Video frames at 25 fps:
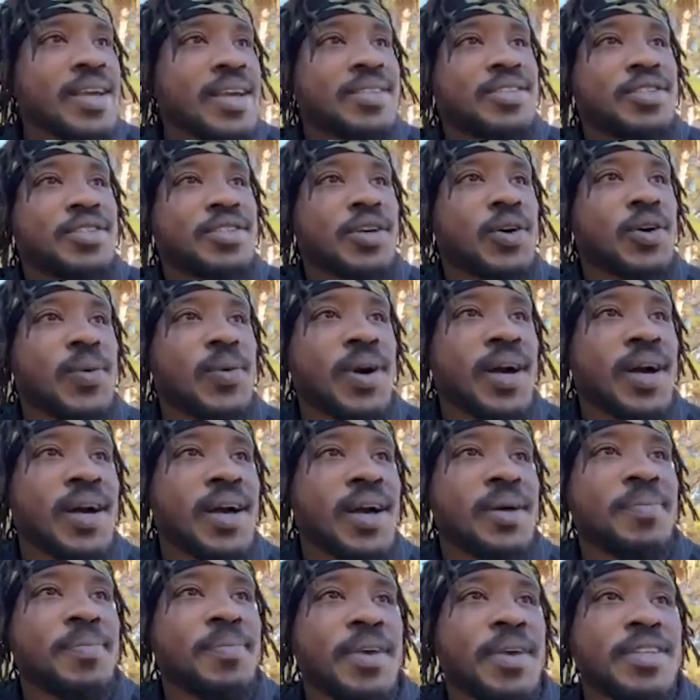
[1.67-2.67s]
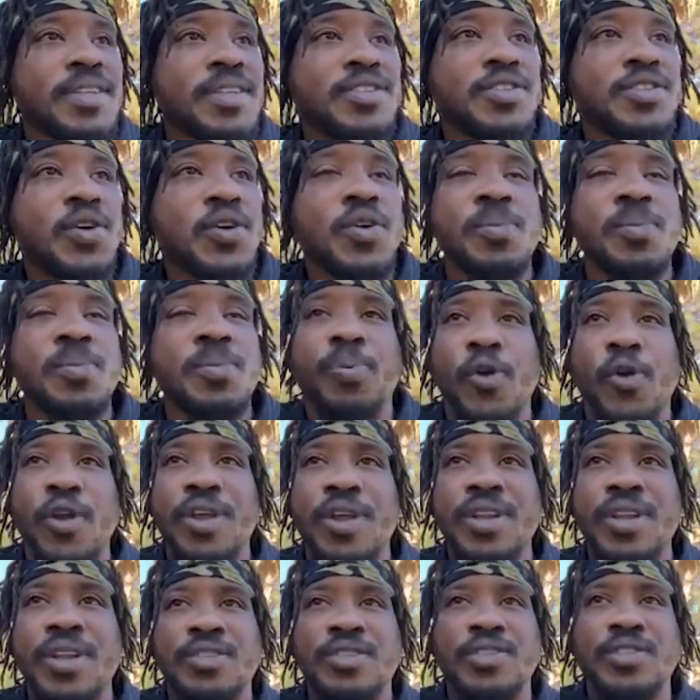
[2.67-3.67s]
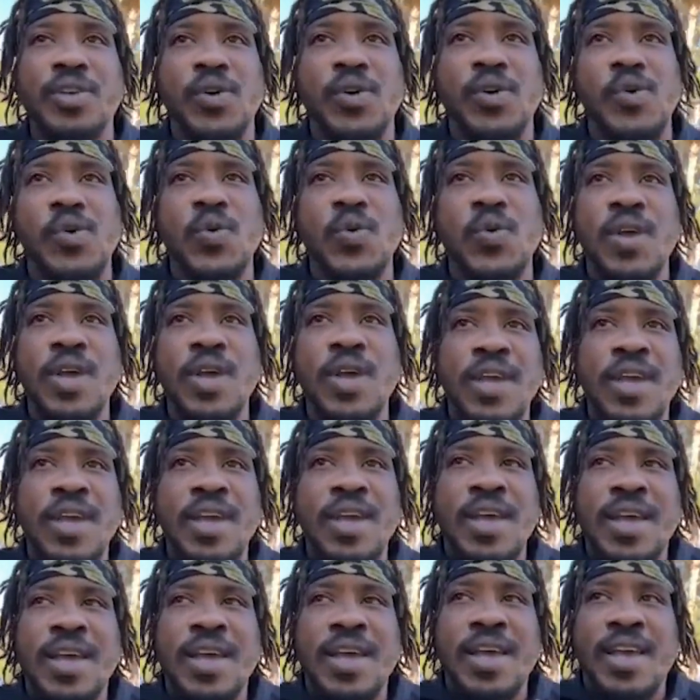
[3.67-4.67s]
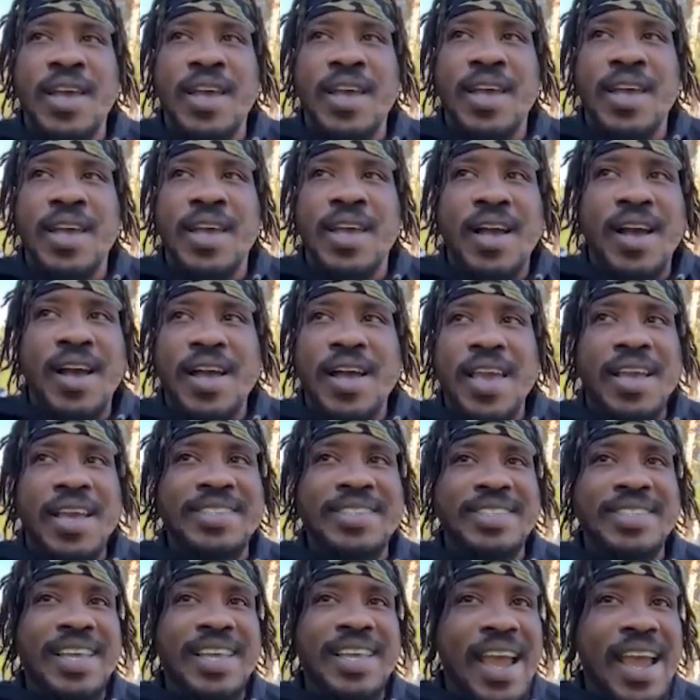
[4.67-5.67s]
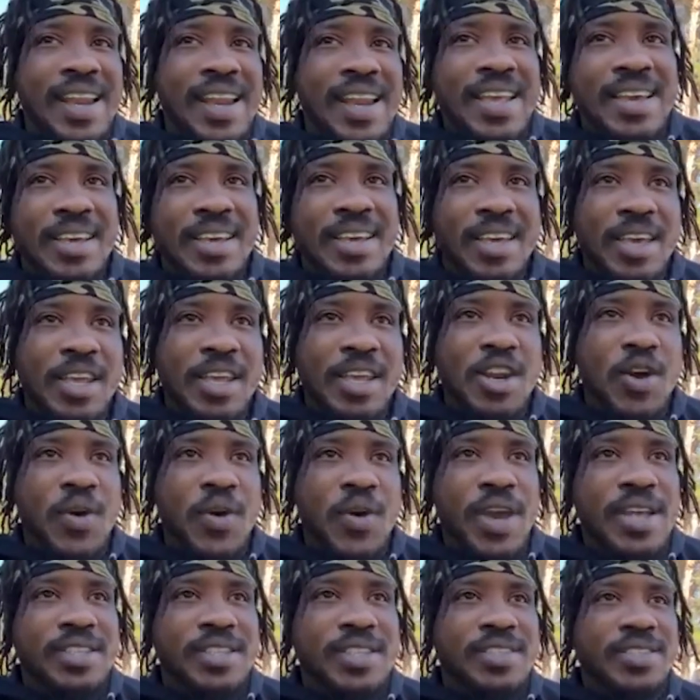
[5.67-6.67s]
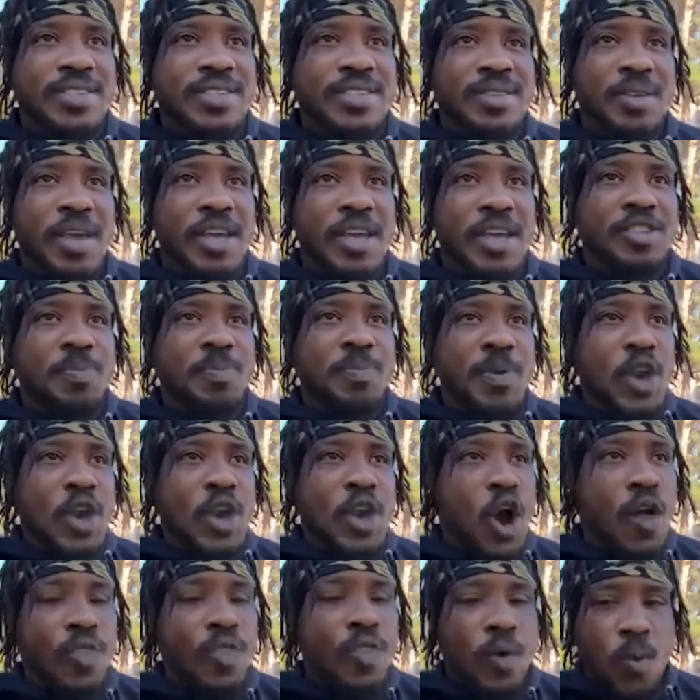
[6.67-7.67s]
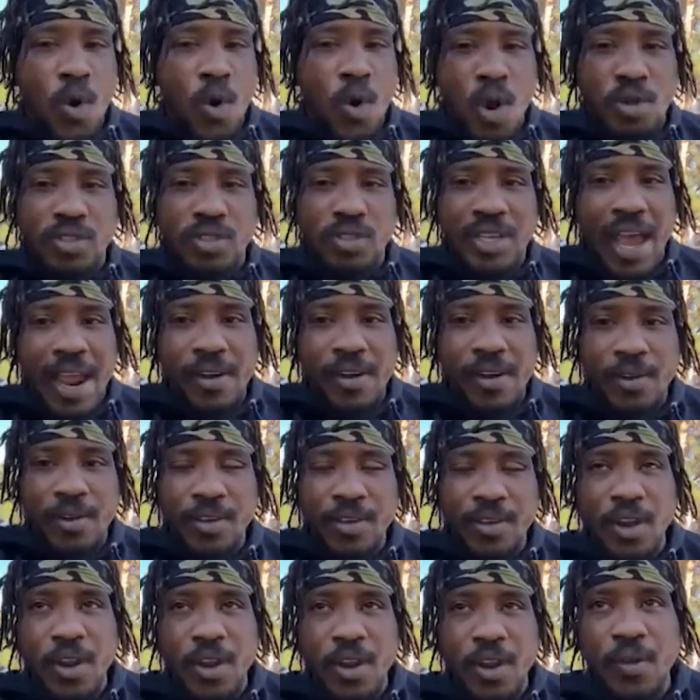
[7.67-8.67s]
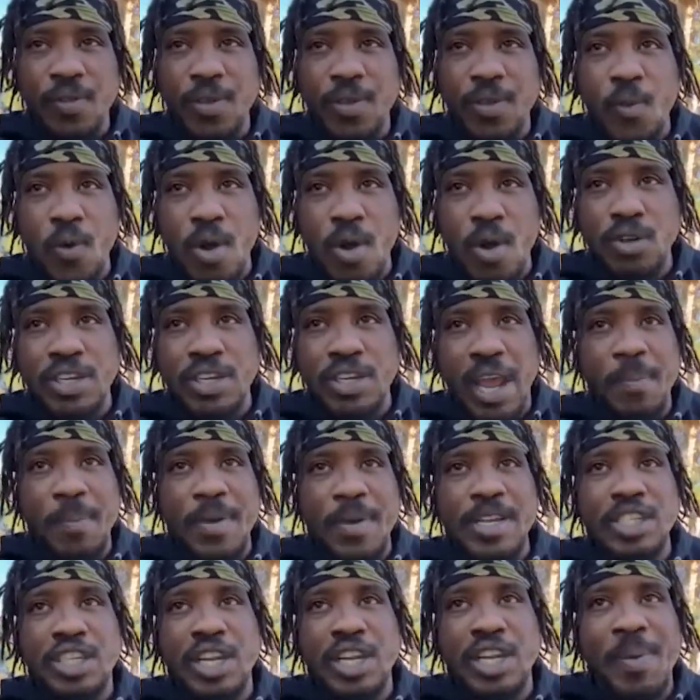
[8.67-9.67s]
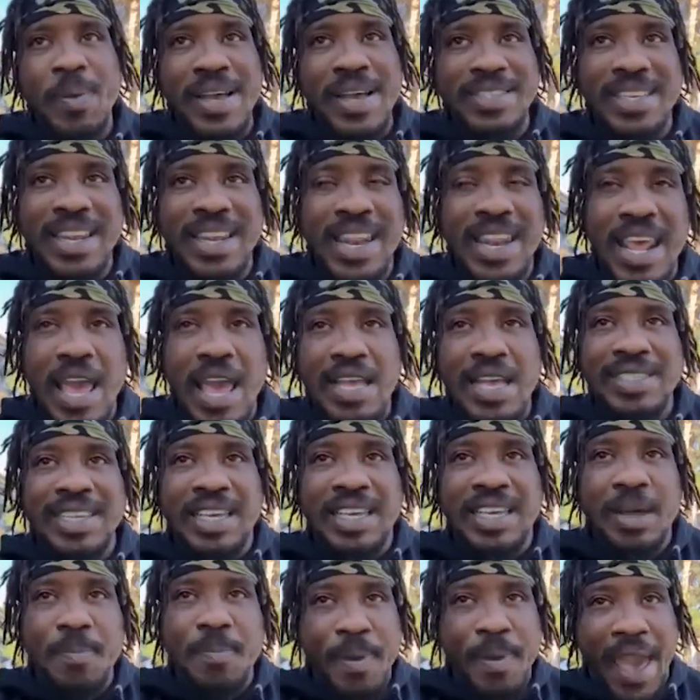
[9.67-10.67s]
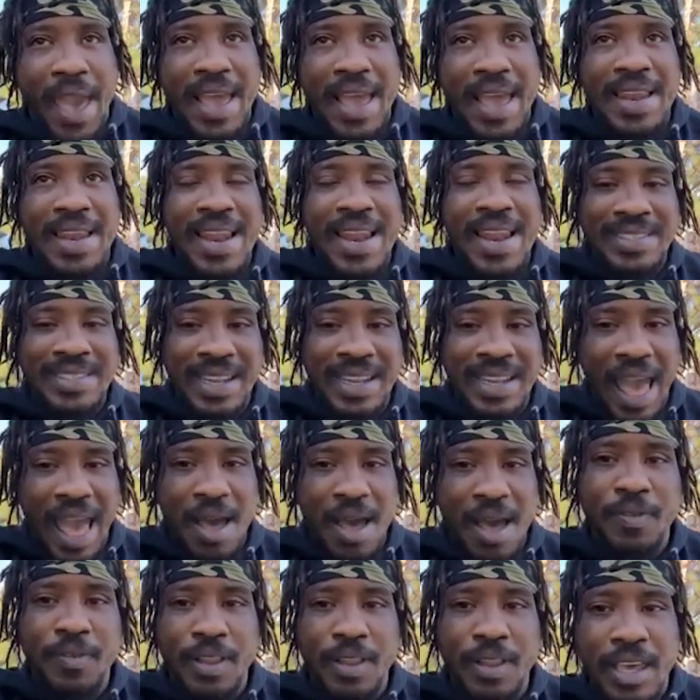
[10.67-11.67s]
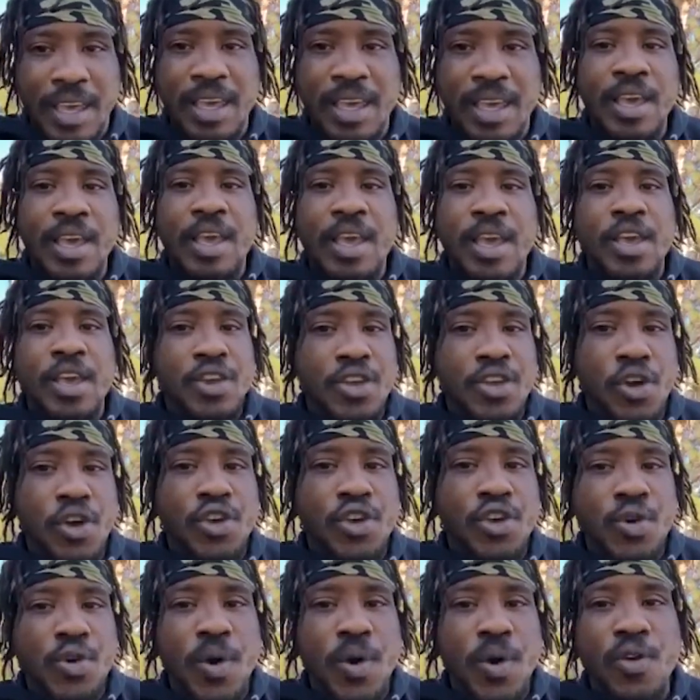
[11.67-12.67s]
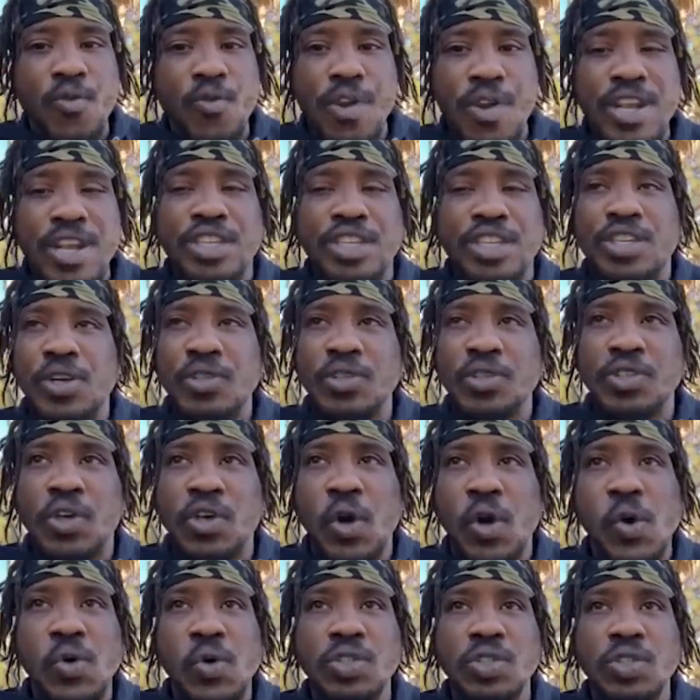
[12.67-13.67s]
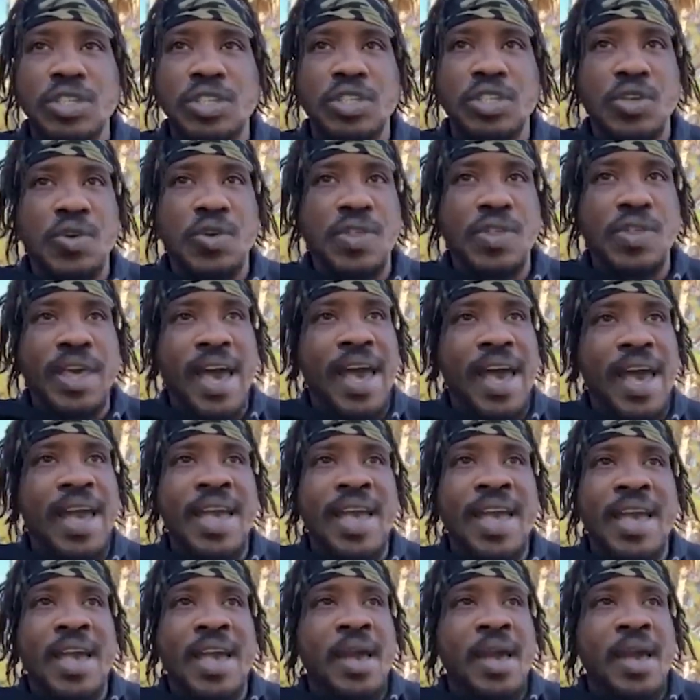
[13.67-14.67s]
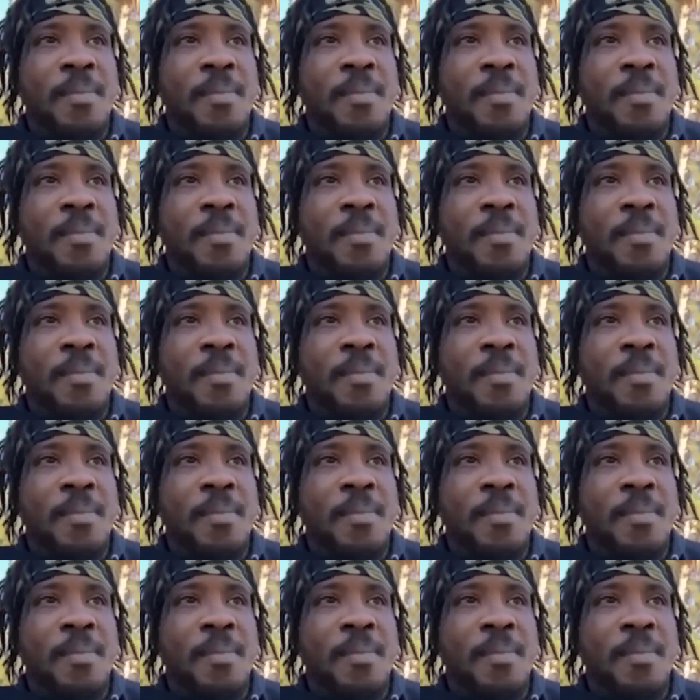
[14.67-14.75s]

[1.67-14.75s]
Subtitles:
it's so important. It's so exciting. You know, it's beyond the world title. You know, the world championship as a combatant, as an athlete, you know, you want to reach those goals and do that.